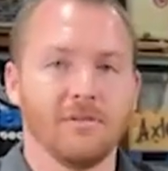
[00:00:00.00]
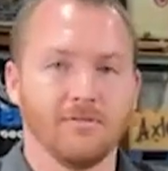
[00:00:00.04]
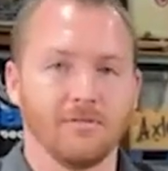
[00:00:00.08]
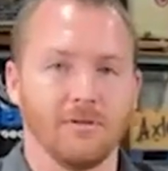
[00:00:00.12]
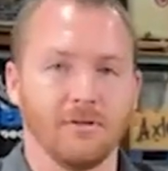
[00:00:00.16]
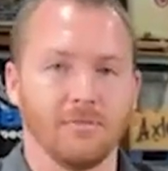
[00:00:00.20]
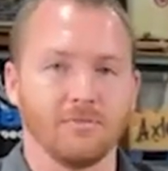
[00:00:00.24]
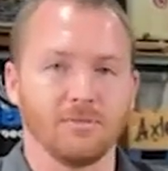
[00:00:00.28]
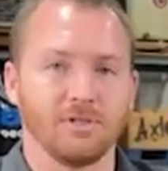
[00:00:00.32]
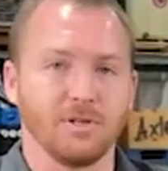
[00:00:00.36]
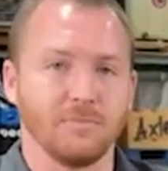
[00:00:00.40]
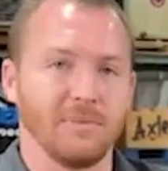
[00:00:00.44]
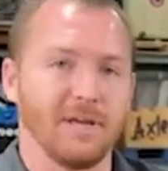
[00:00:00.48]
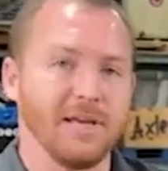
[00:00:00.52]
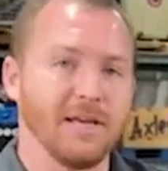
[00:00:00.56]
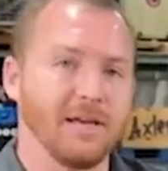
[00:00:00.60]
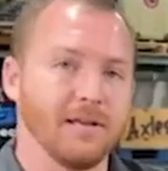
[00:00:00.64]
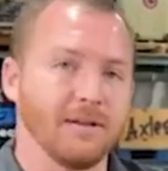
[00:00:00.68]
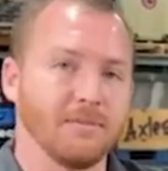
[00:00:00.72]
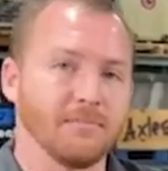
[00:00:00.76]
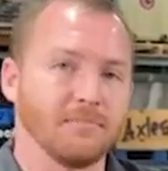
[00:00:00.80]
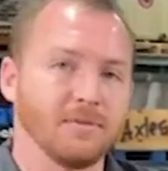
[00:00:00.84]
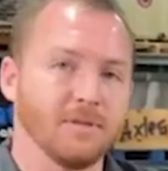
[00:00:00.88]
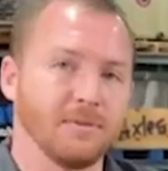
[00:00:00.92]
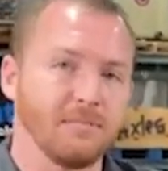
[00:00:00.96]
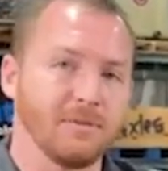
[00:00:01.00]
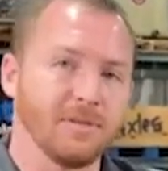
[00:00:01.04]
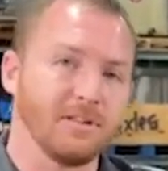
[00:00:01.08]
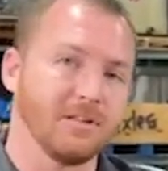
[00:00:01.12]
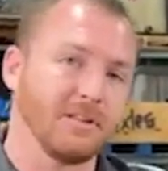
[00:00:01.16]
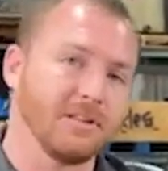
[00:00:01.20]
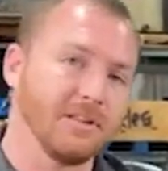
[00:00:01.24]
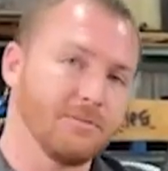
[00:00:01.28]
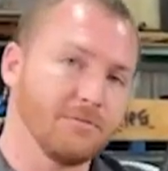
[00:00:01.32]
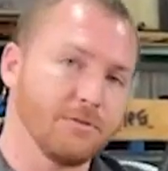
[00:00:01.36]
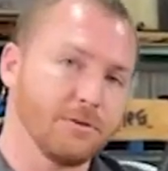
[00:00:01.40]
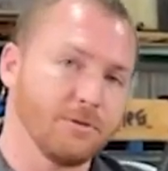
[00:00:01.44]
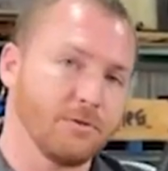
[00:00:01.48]
from Japan to be
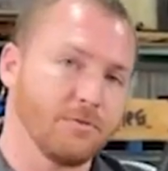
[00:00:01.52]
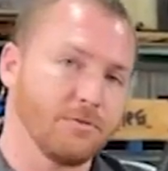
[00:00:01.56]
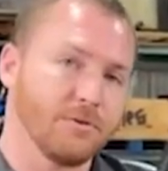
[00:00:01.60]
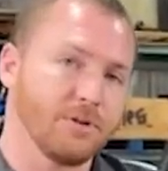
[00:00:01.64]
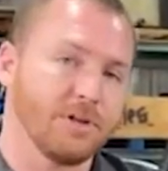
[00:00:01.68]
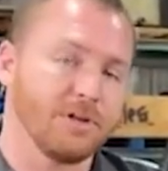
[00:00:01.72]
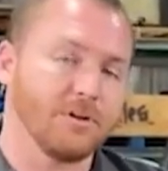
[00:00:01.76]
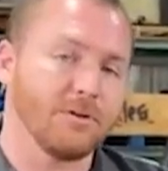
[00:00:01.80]
delivered over